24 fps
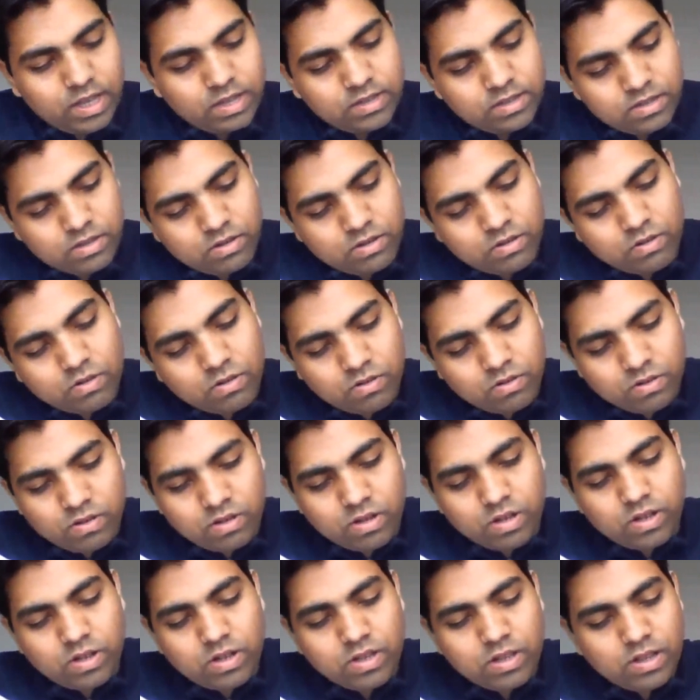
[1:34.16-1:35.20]
Yes.
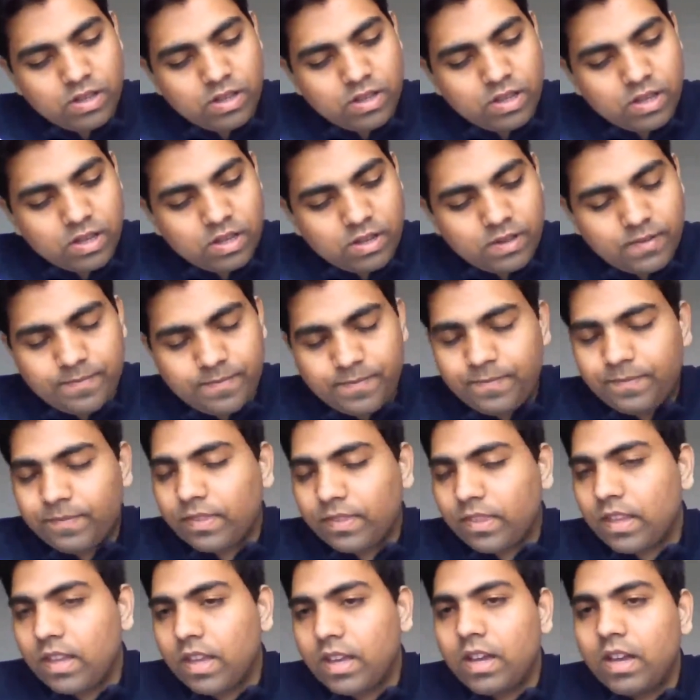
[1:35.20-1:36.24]
So
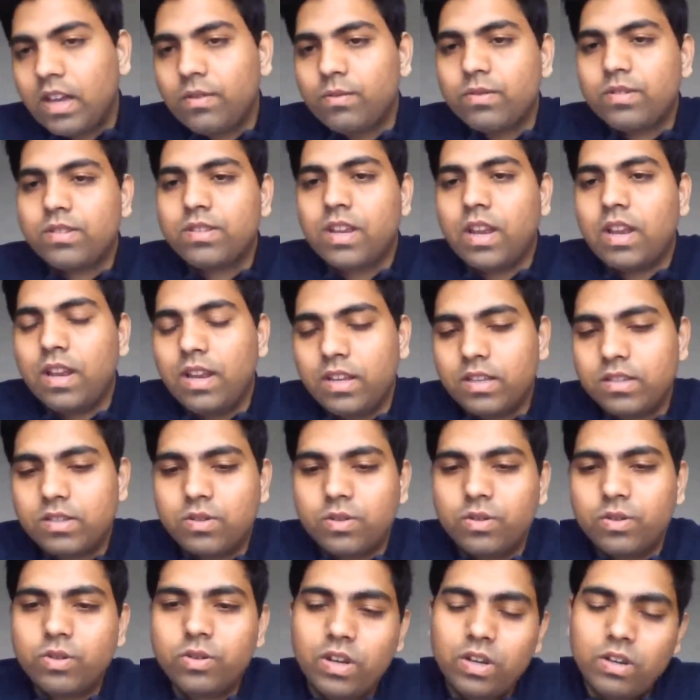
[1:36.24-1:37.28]
I was telling,
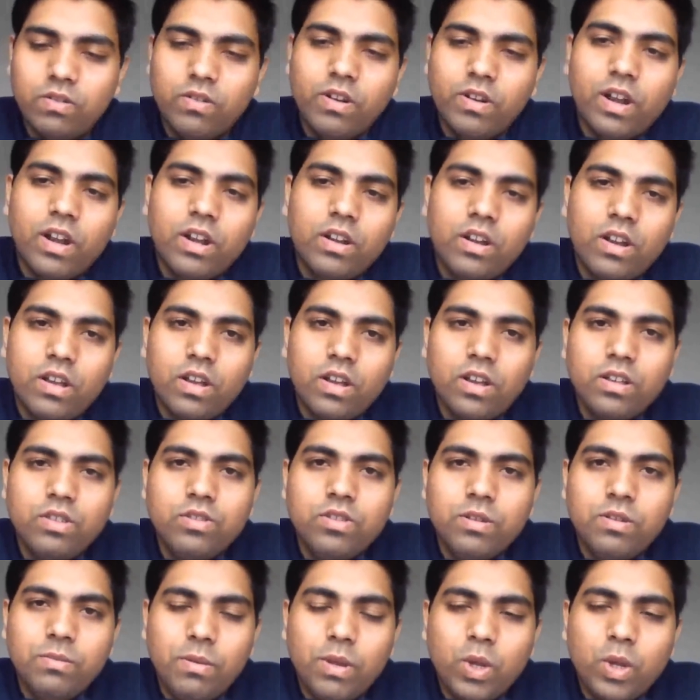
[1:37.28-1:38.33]
so you need to get
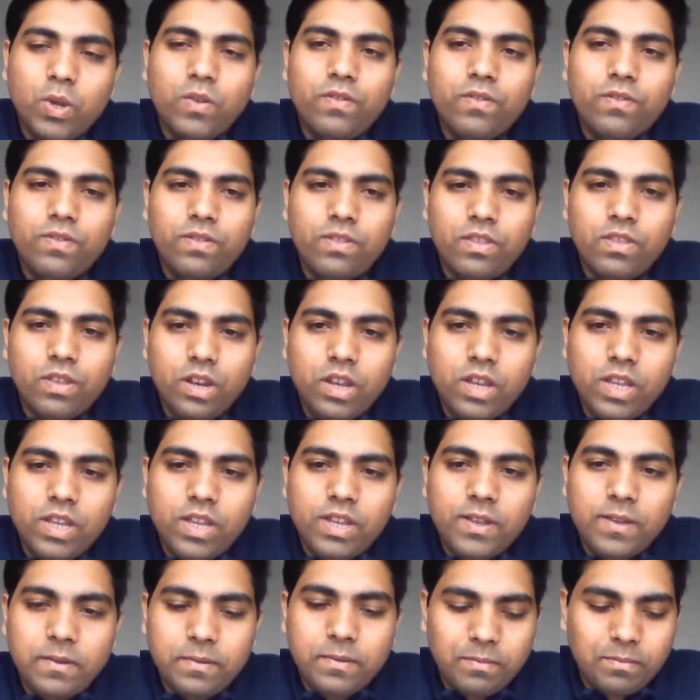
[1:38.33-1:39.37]
a GPA of
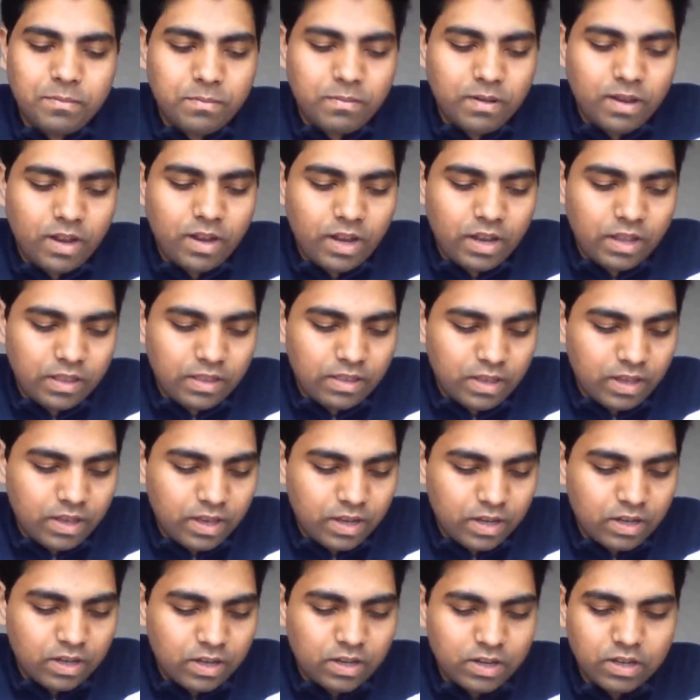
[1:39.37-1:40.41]
3, and
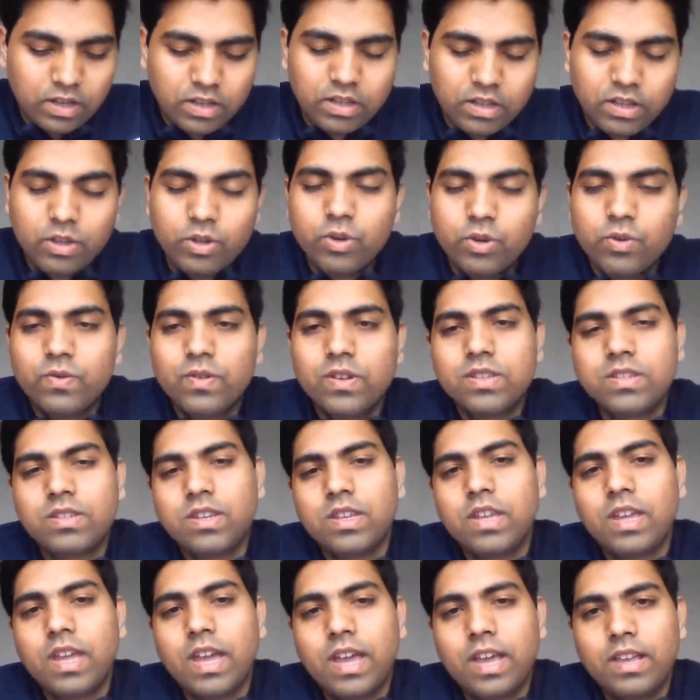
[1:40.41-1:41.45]
then the
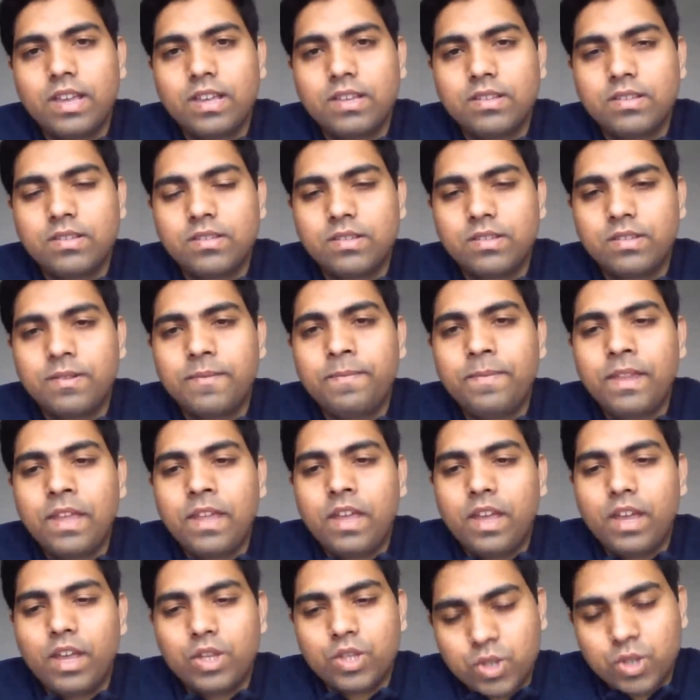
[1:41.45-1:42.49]
university has
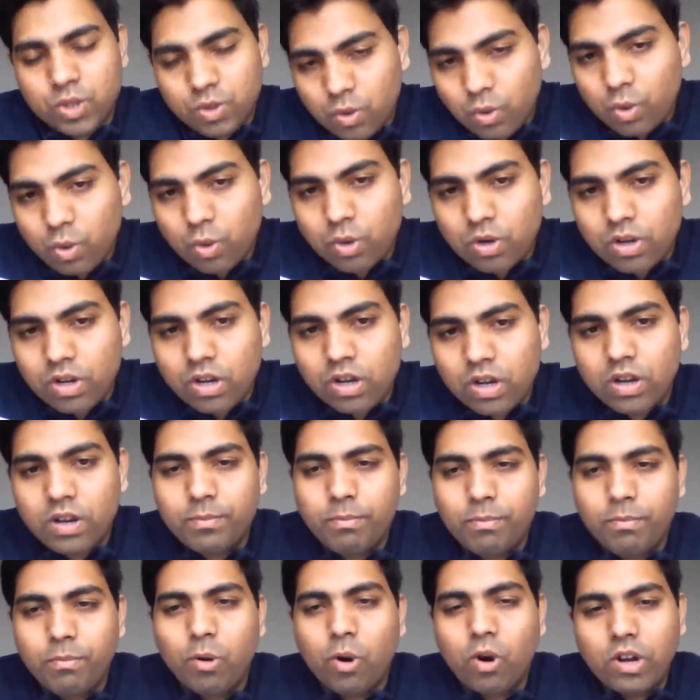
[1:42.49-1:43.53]
its own
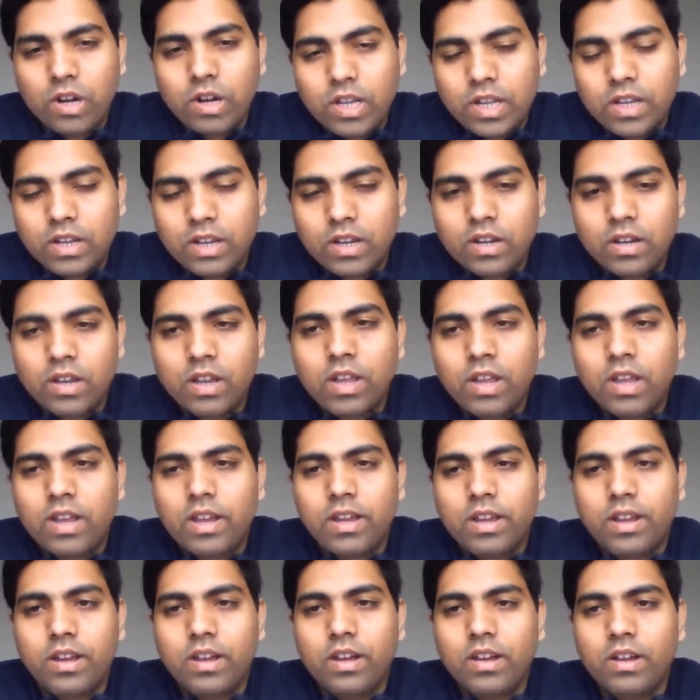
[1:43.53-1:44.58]
body,
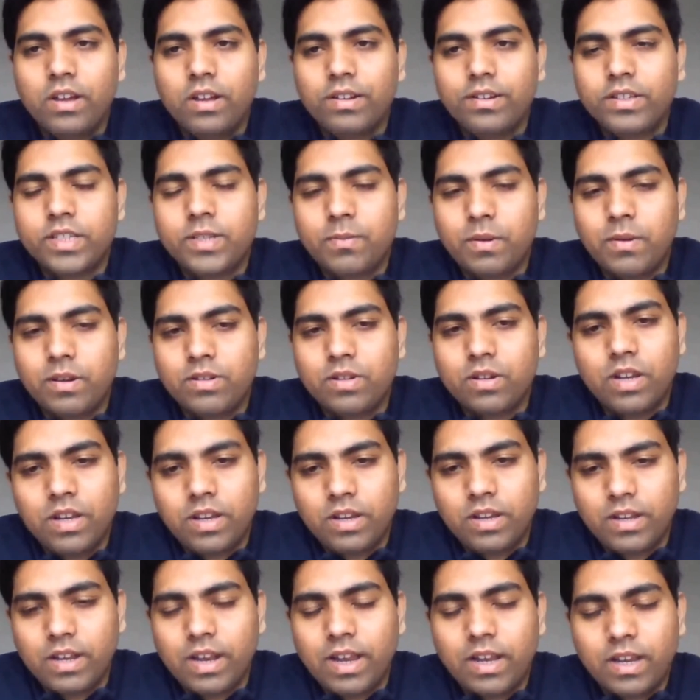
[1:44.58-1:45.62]

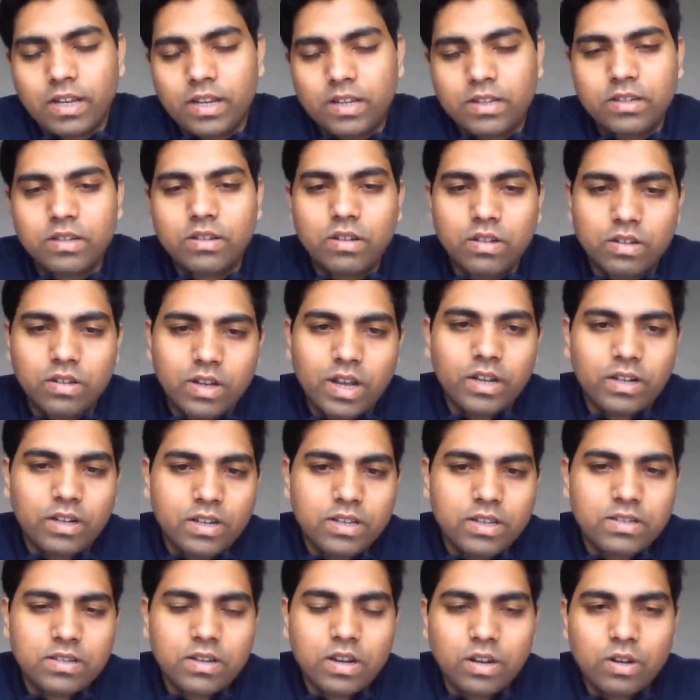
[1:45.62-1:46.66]
especially like in,
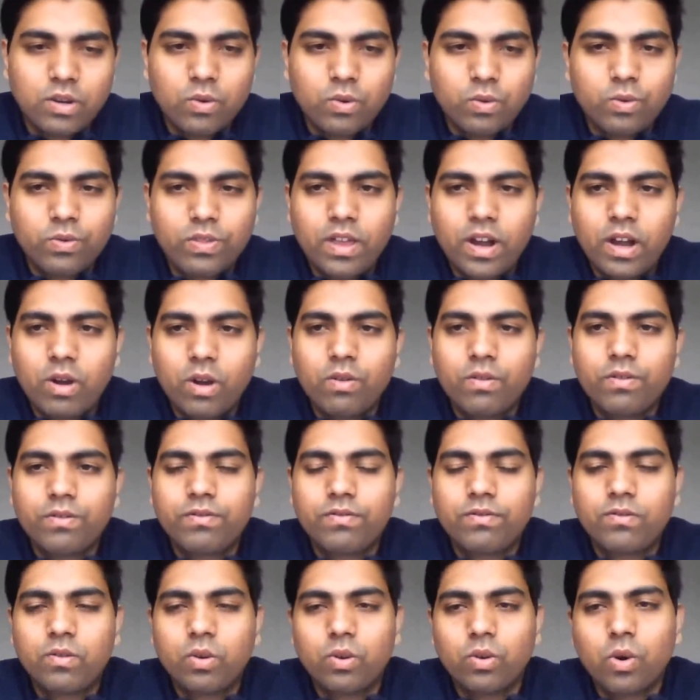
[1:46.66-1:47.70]
at least I know that
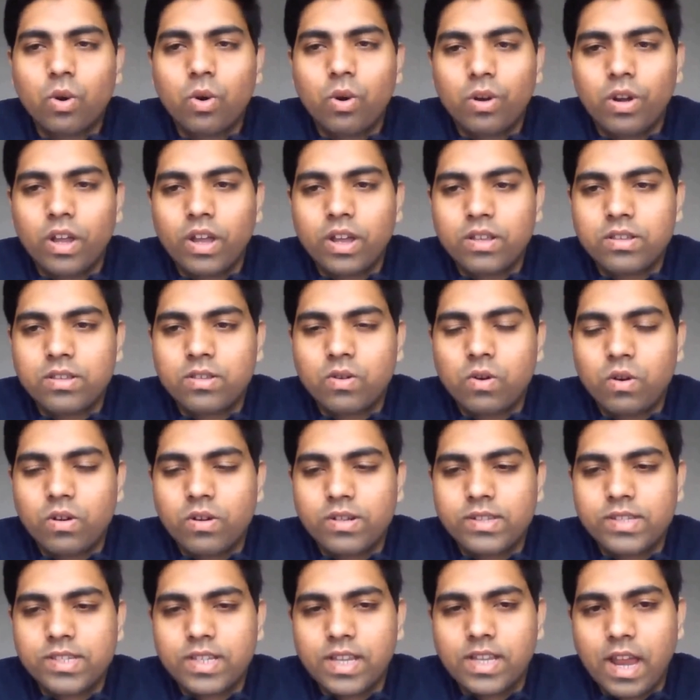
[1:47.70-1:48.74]
of Concordia, it's
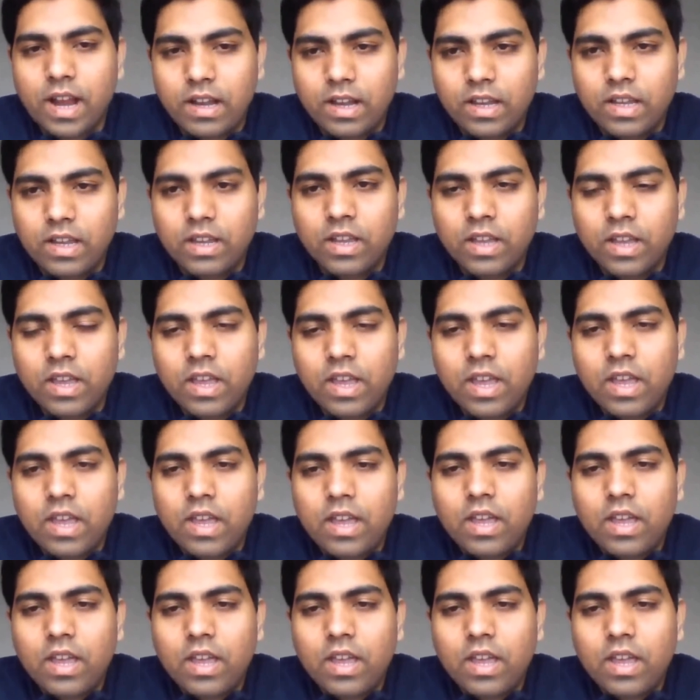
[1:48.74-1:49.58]
called CID.